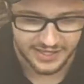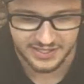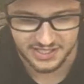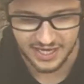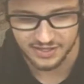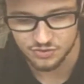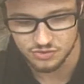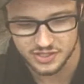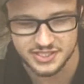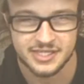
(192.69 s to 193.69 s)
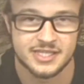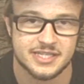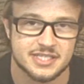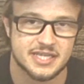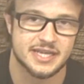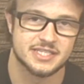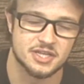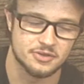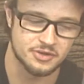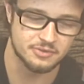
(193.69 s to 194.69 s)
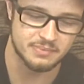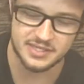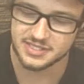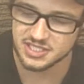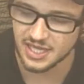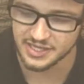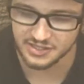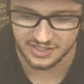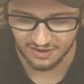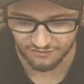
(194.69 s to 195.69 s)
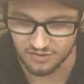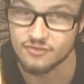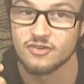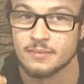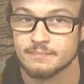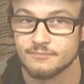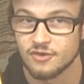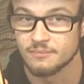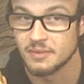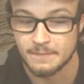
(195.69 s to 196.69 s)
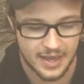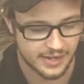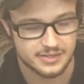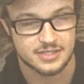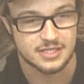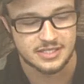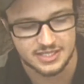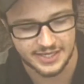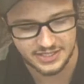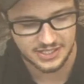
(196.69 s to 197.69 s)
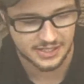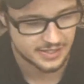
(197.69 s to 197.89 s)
it is kind of cool because it does taste a little bit slightly different from the mech to the Tesla,